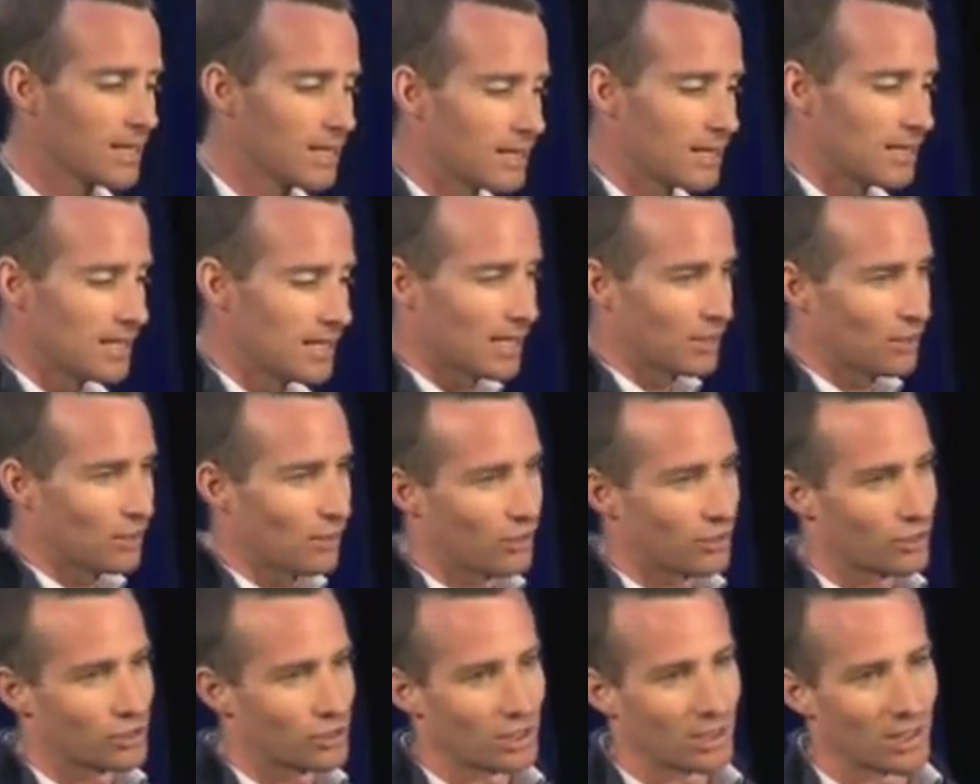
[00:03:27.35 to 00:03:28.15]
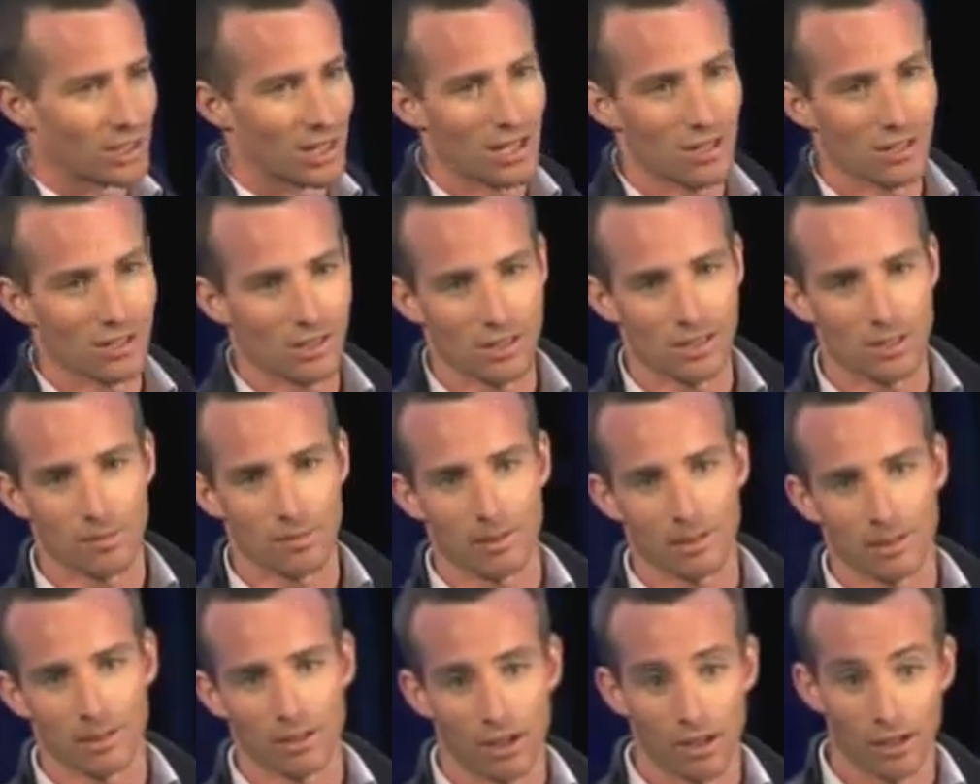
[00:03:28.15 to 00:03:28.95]
The technology allows it to
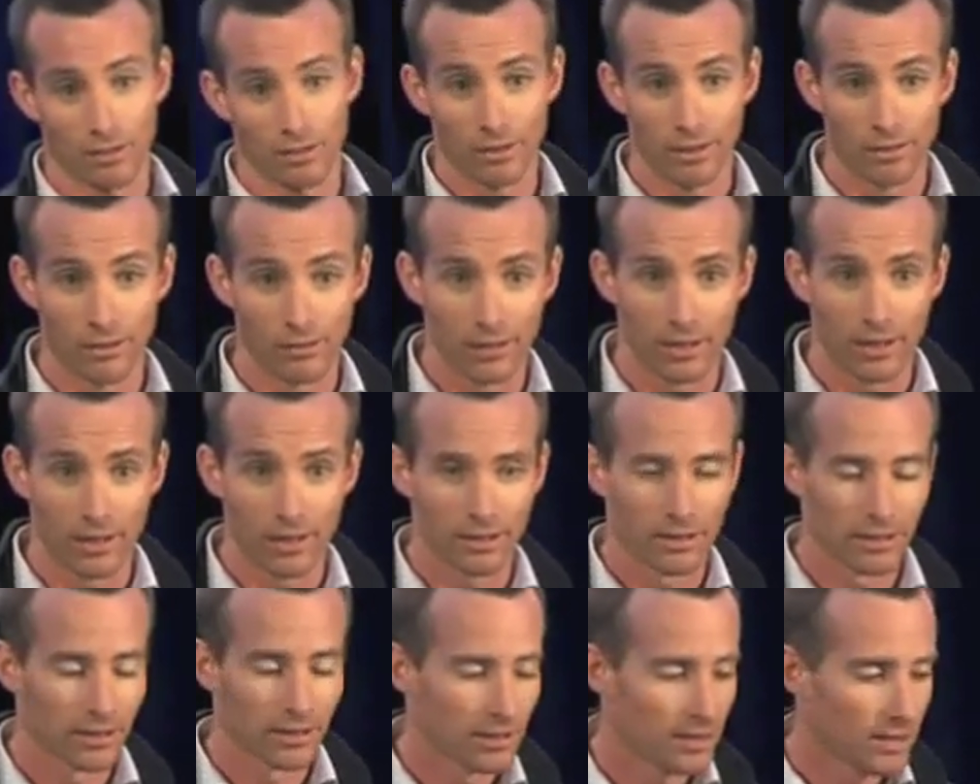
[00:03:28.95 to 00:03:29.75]
be kind of infinite.